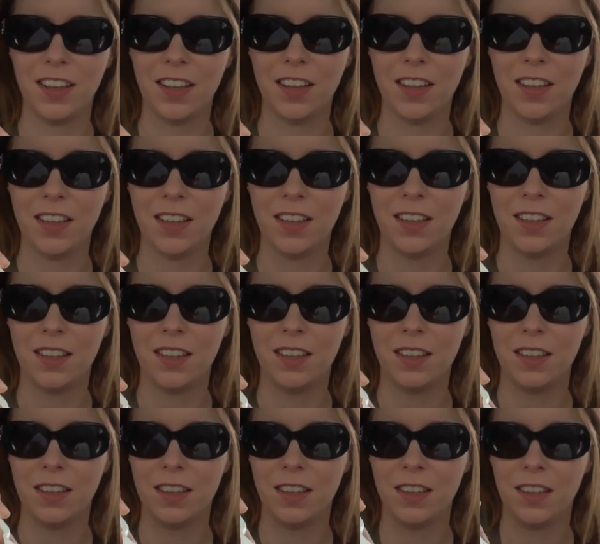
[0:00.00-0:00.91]
Yeah.
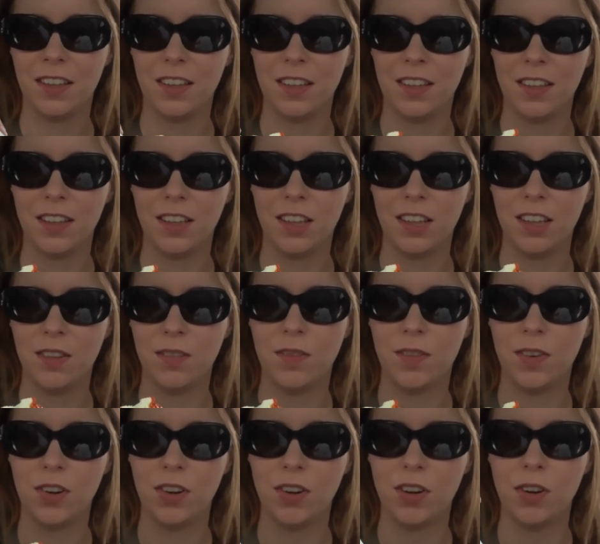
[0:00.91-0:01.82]
It's a
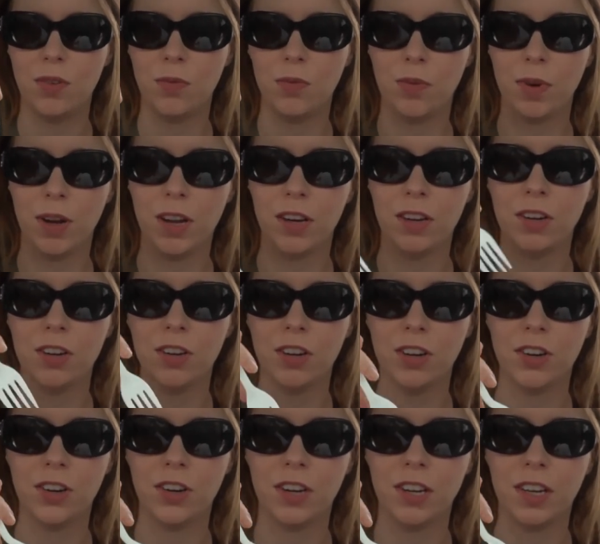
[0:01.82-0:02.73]
very red
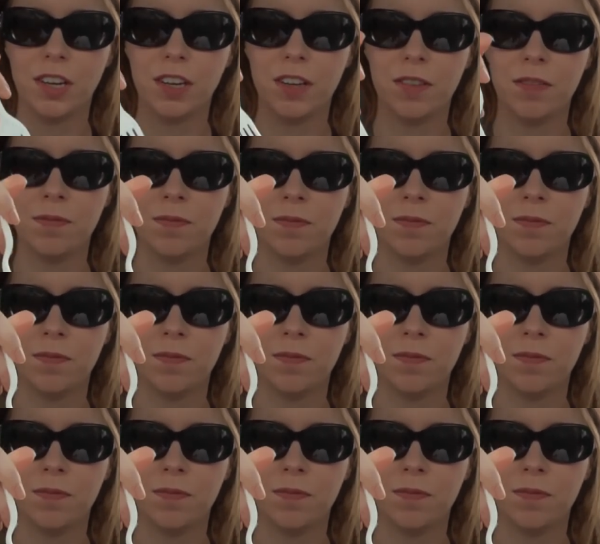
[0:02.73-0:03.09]
curry.